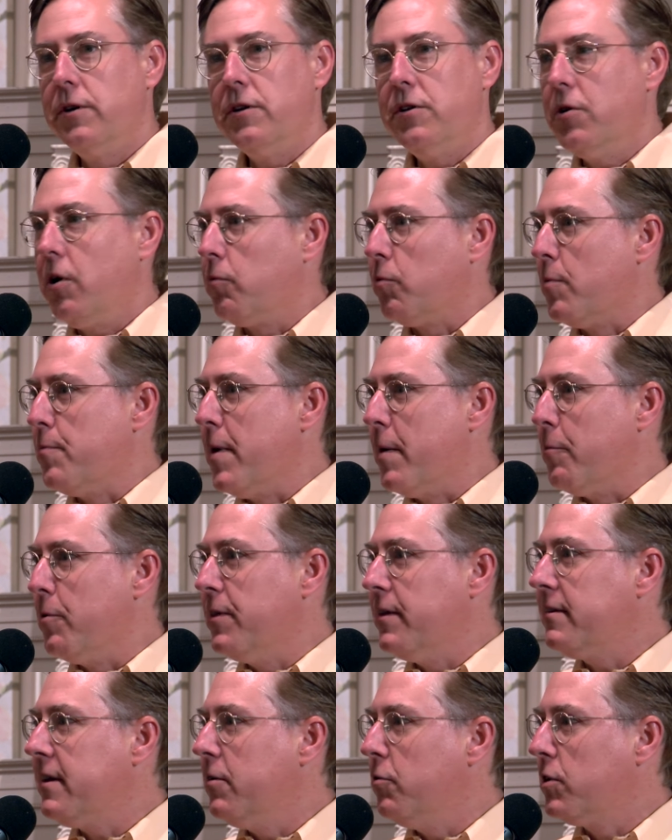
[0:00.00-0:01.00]
you all remember
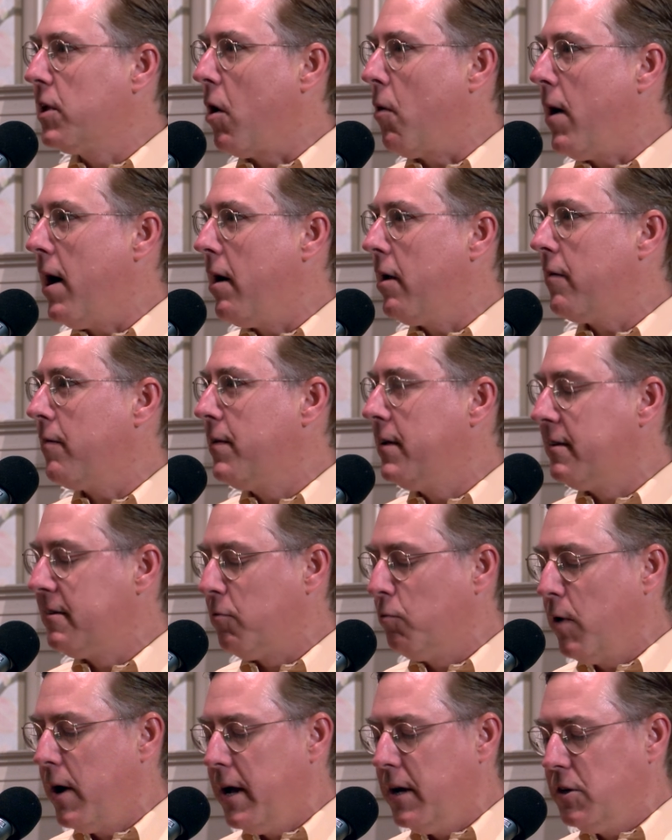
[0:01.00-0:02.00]
this, he would go out of his
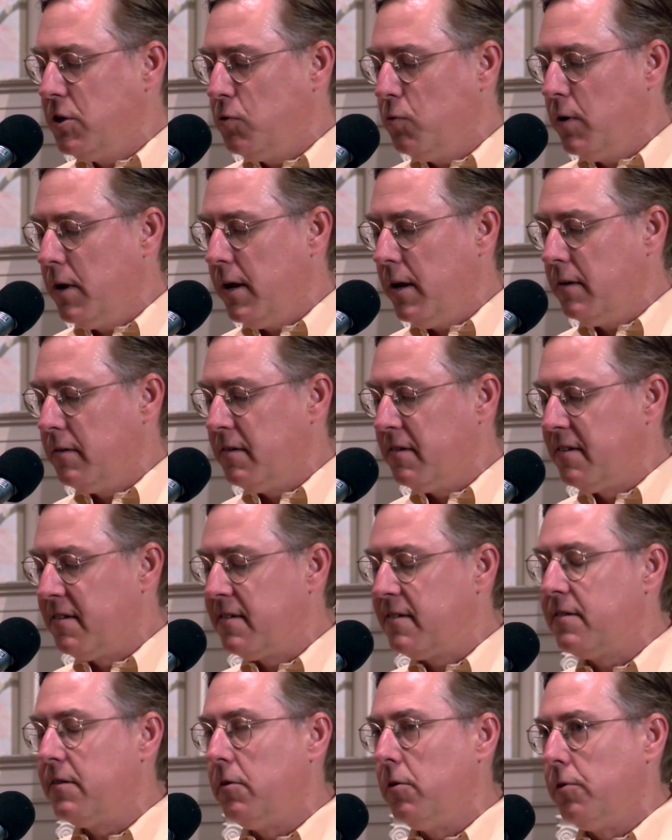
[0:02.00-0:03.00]
way to
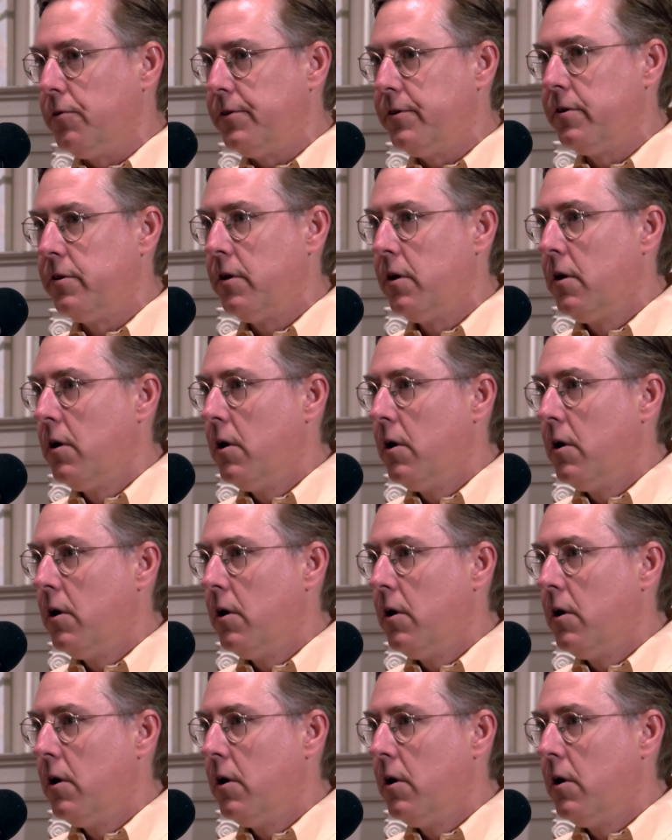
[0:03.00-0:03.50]
insult